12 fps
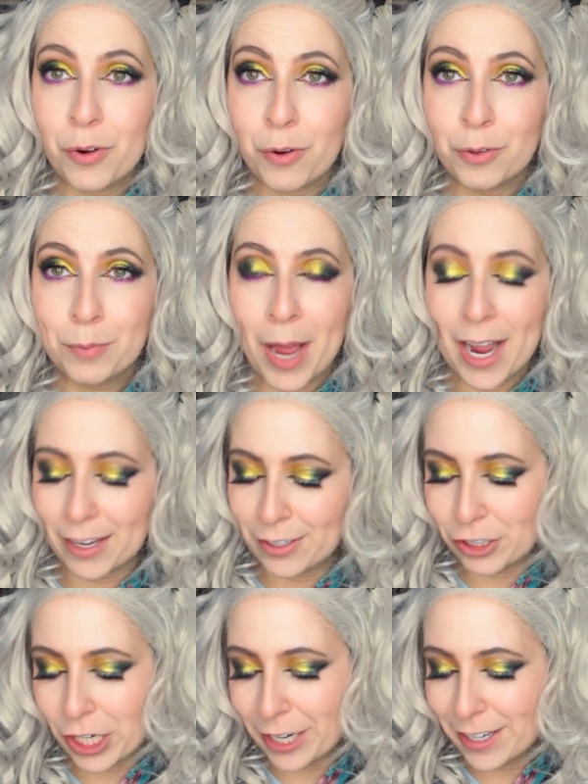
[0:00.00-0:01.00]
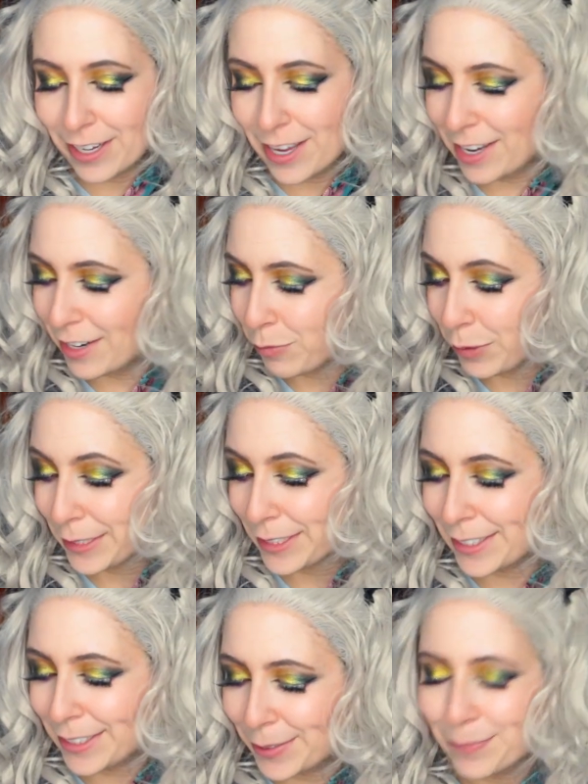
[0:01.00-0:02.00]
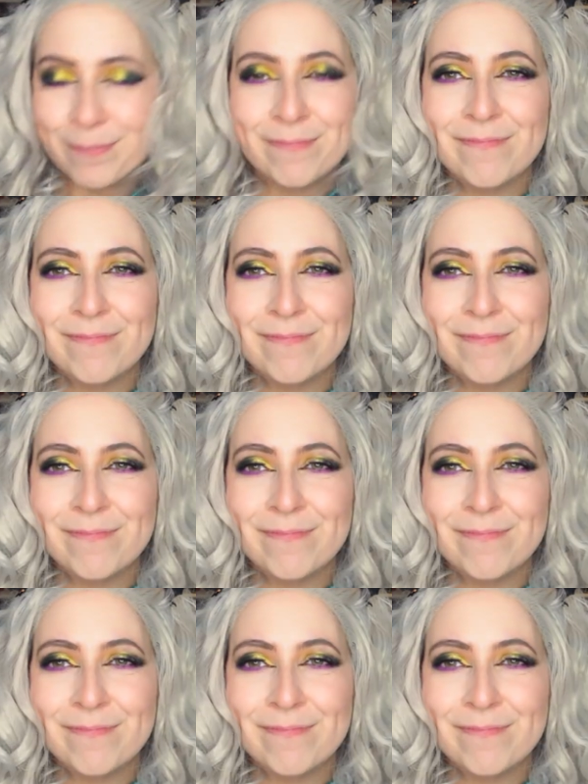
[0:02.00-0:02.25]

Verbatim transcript: old packaging, which is